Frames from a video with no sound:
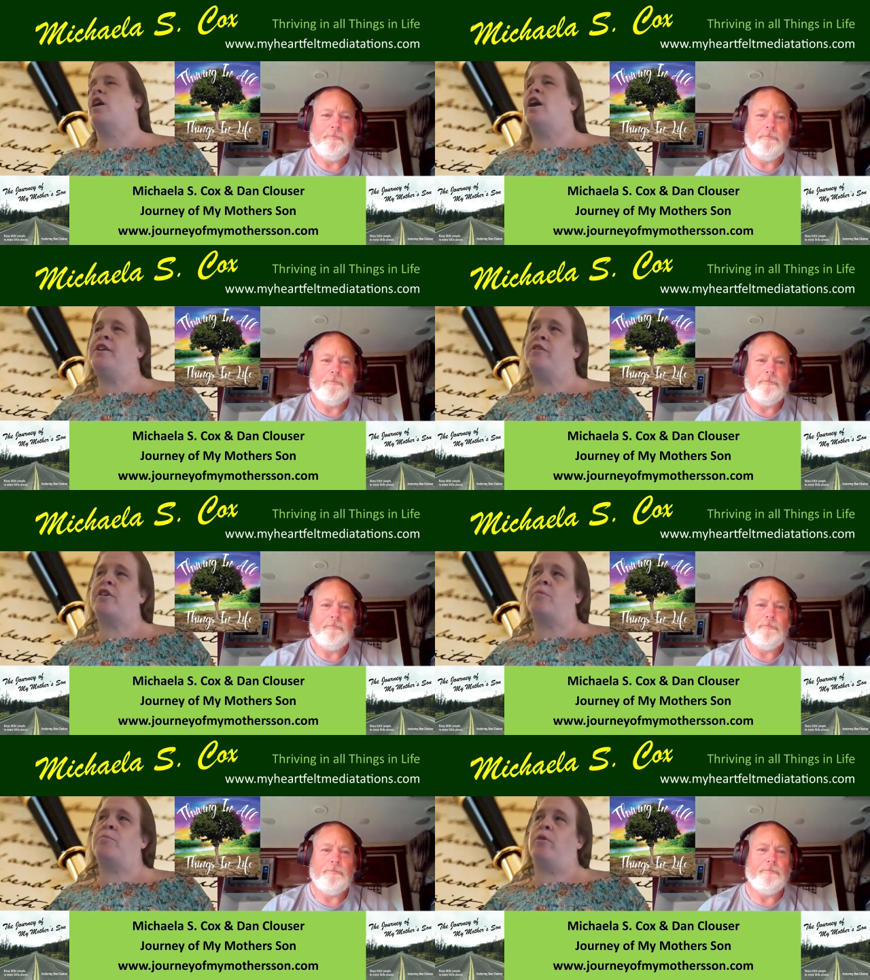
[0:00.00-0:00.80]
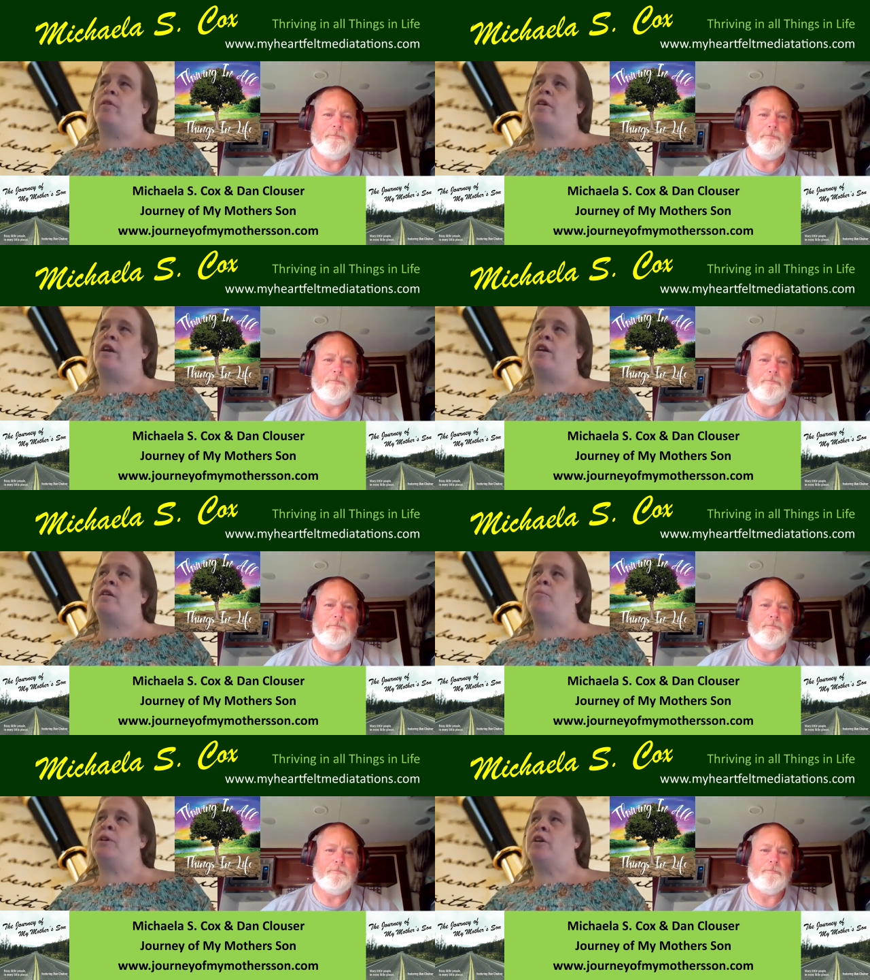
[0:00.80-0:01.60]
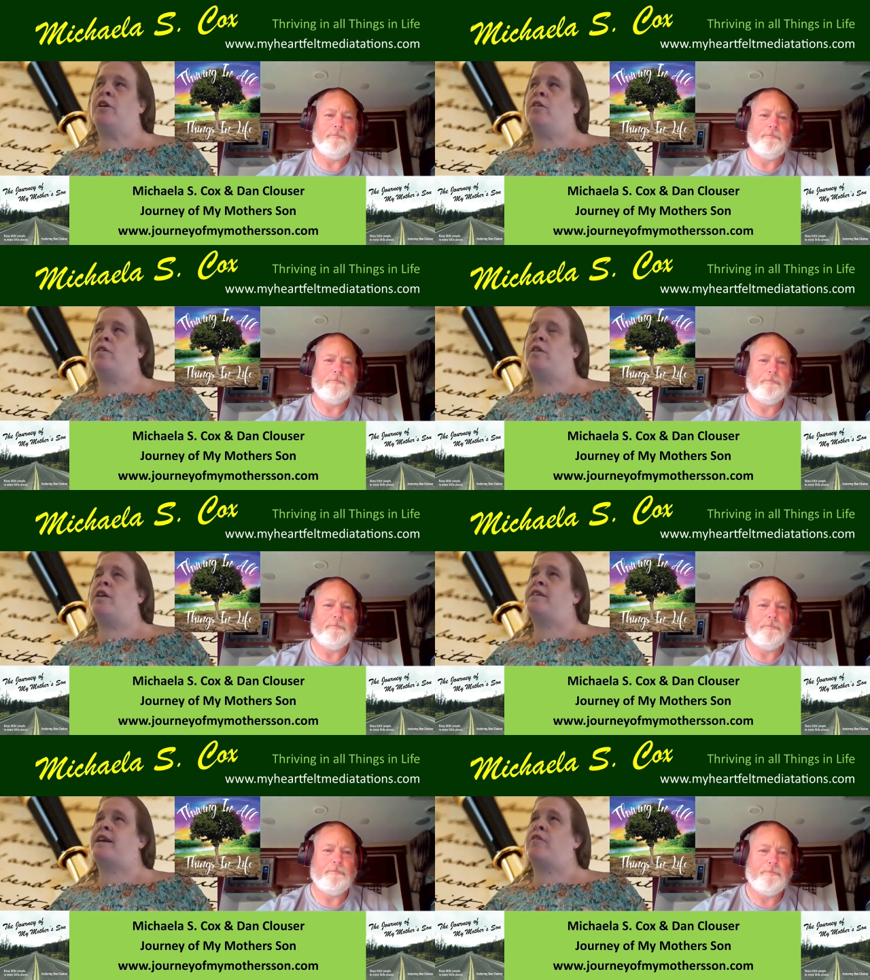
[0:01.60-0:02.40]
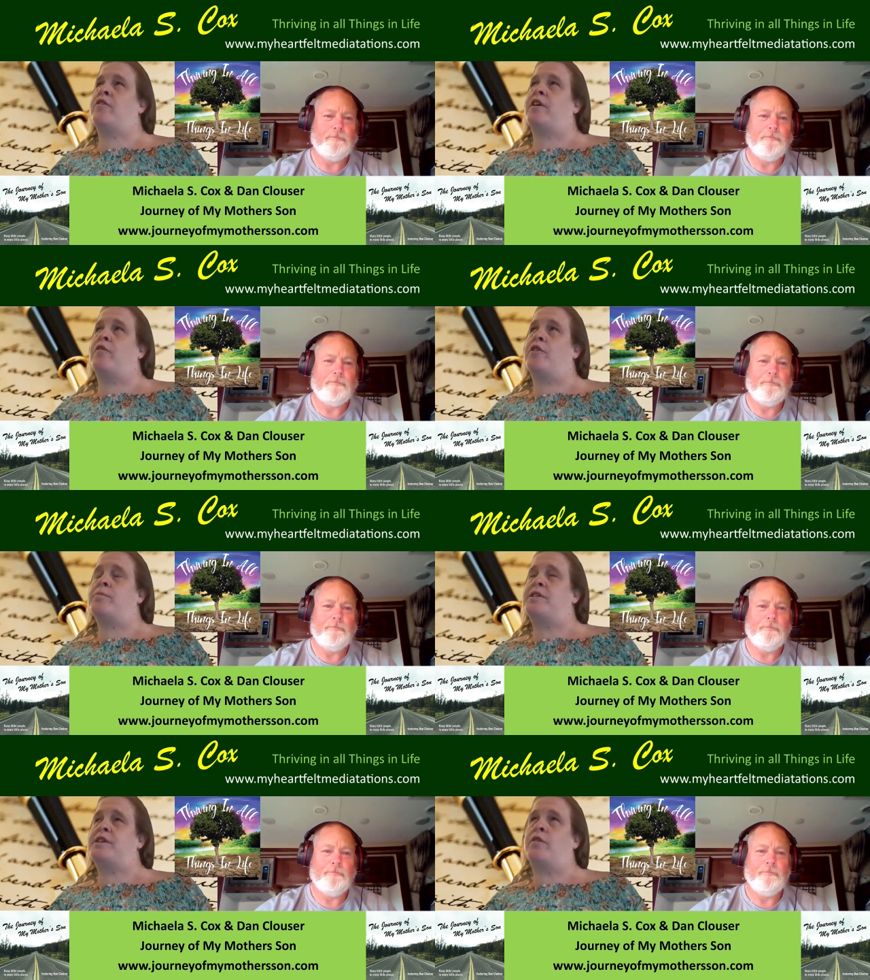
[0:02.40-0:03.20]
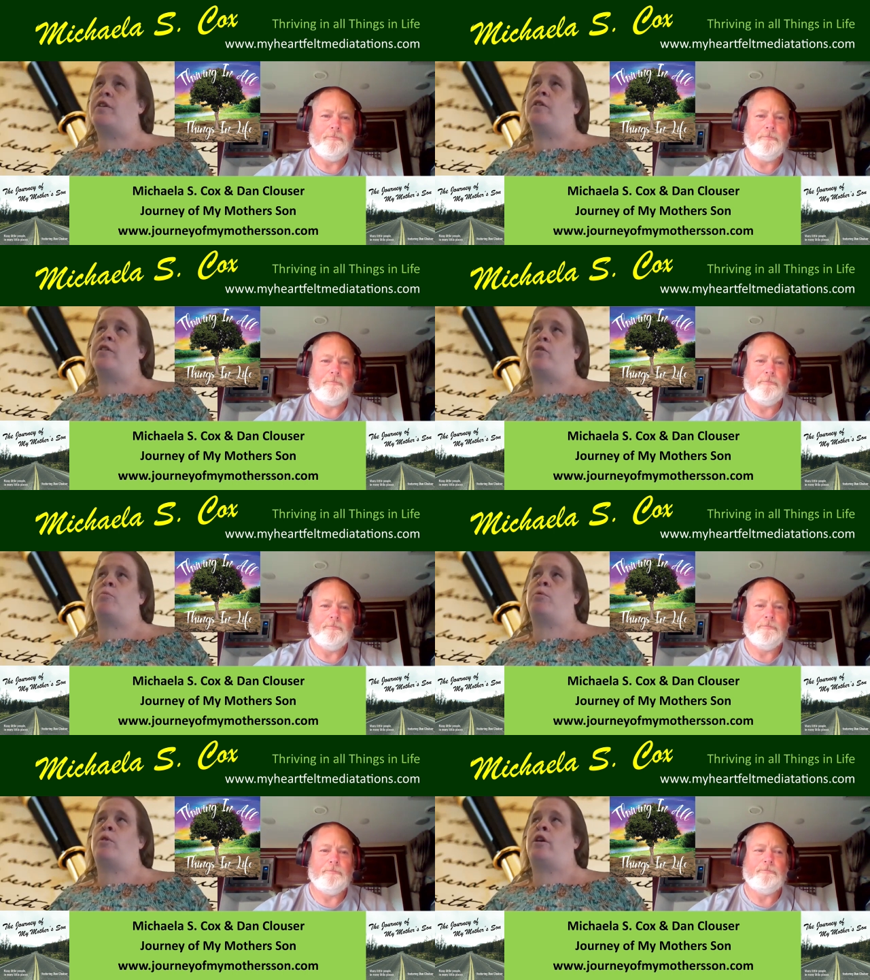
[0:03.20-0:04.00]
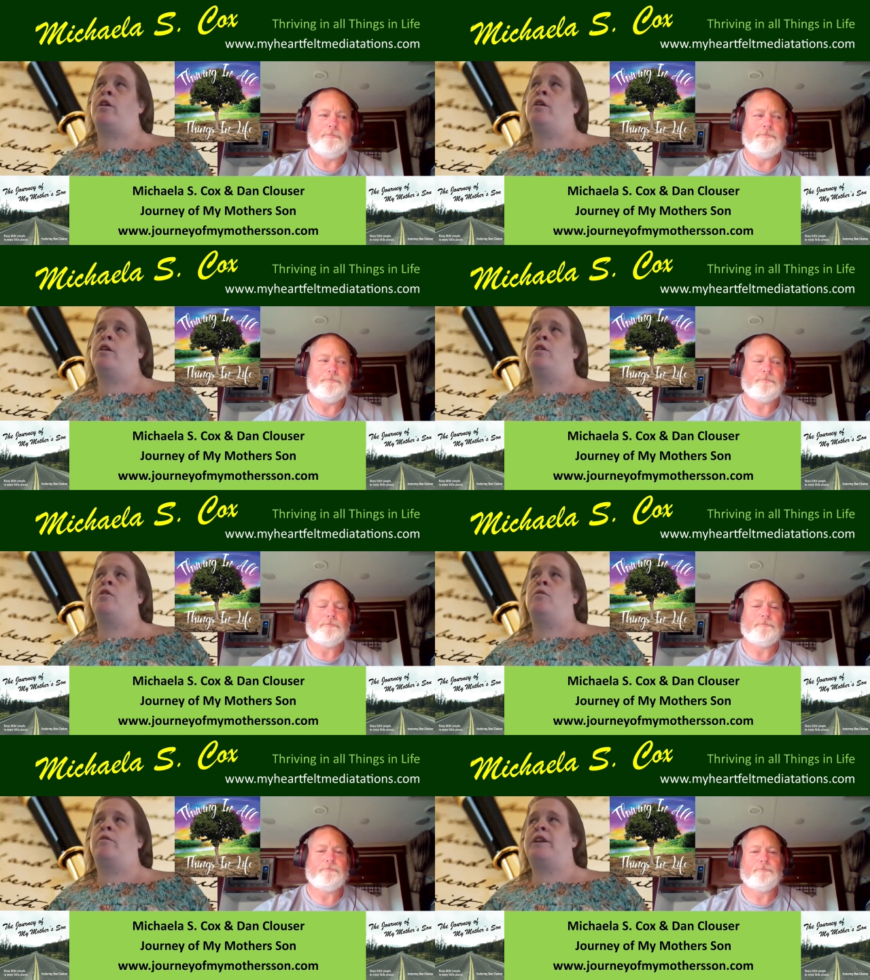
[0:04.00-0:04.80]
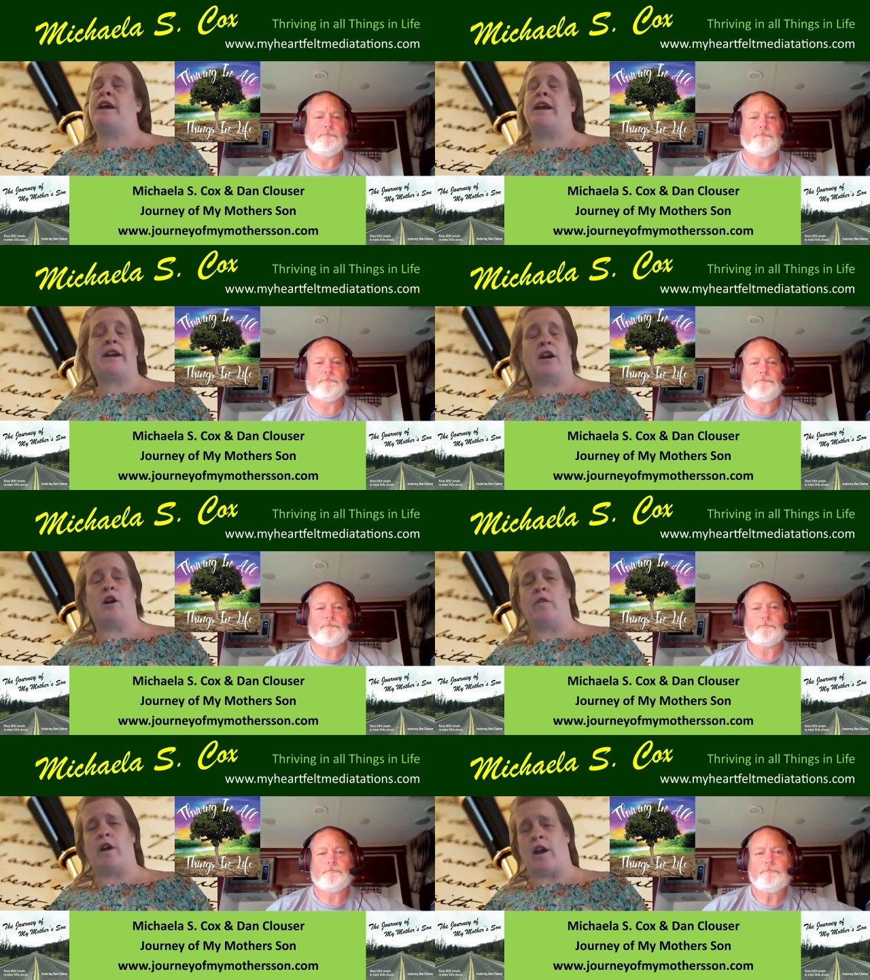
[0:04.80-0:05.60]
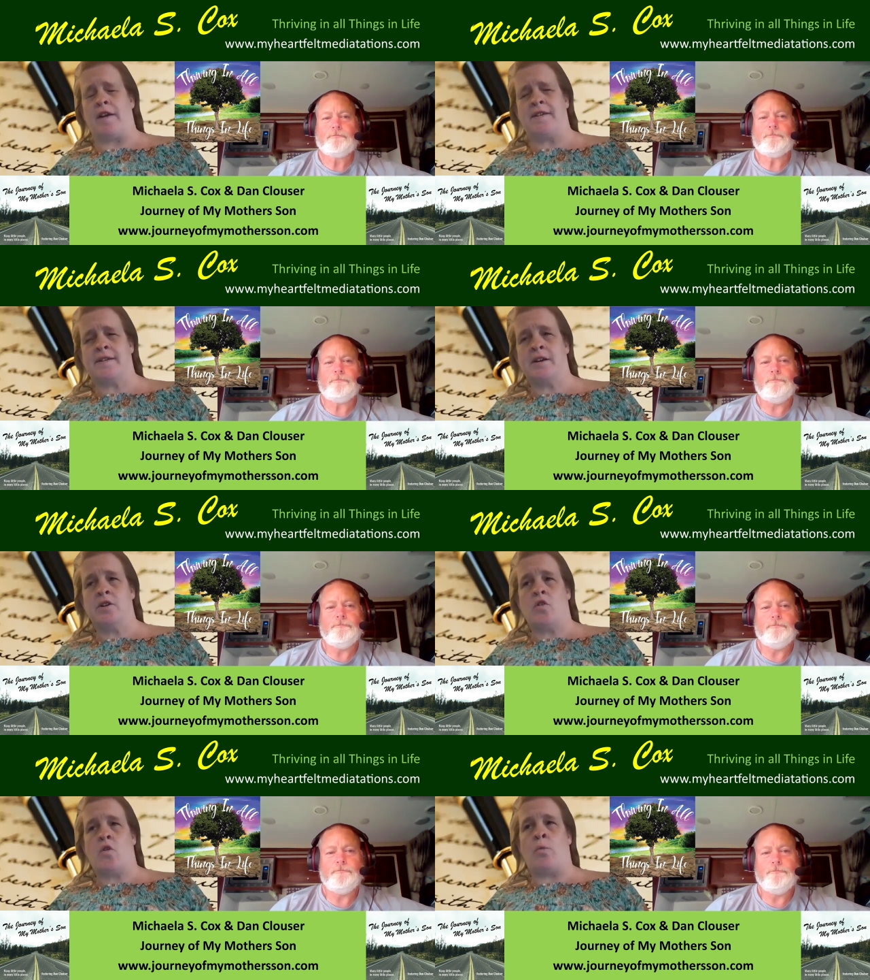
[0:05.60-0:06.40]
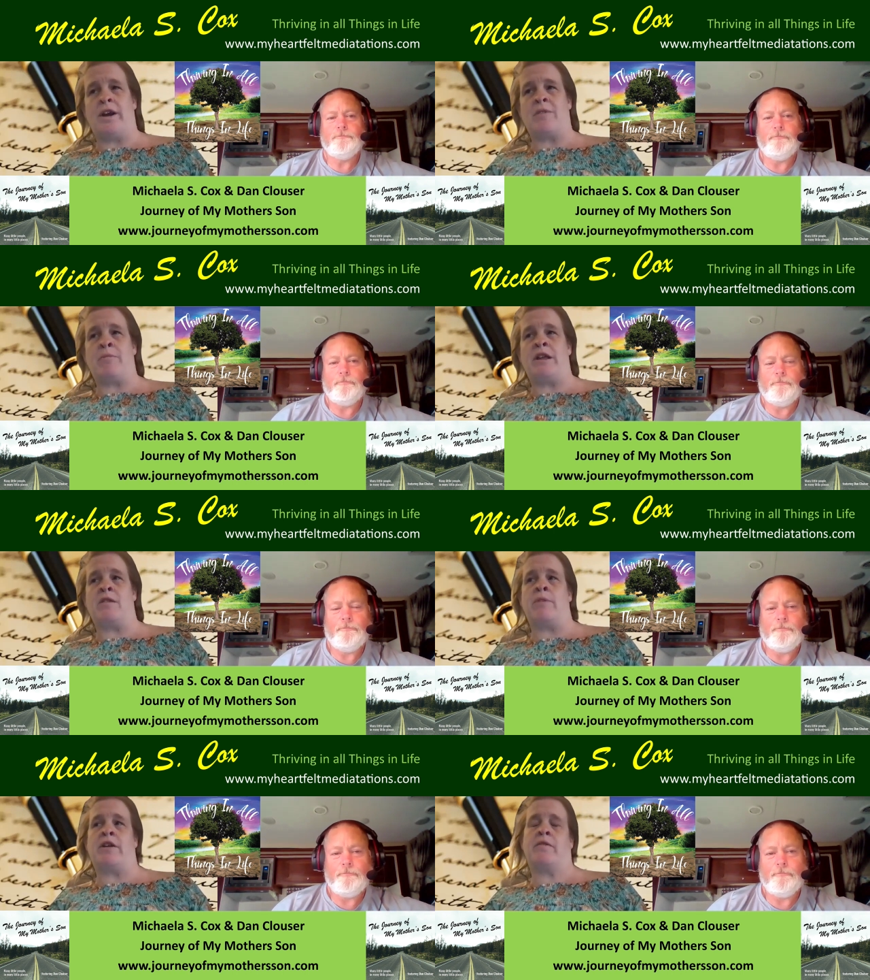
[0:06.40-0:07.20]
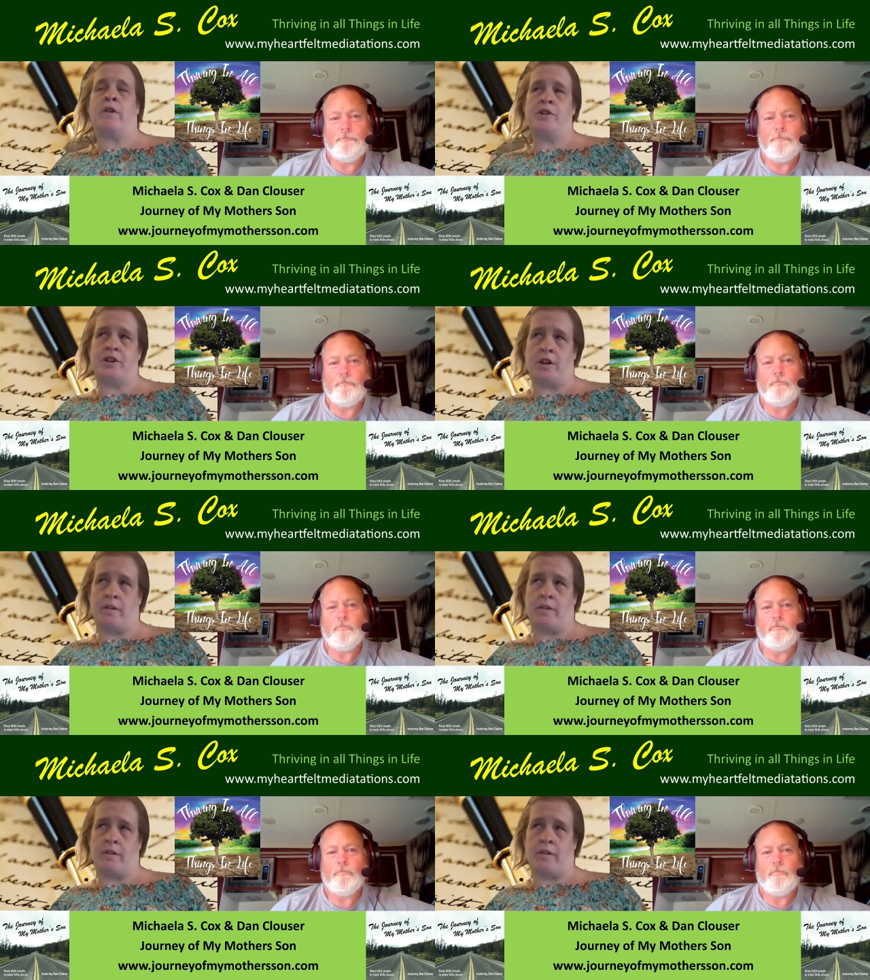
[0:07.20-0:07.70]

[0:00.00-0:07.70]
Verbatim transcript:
Speaker 1: I do a couple of things because it sounds selfish, but self care is so important. When we take care of us, we can be the best version of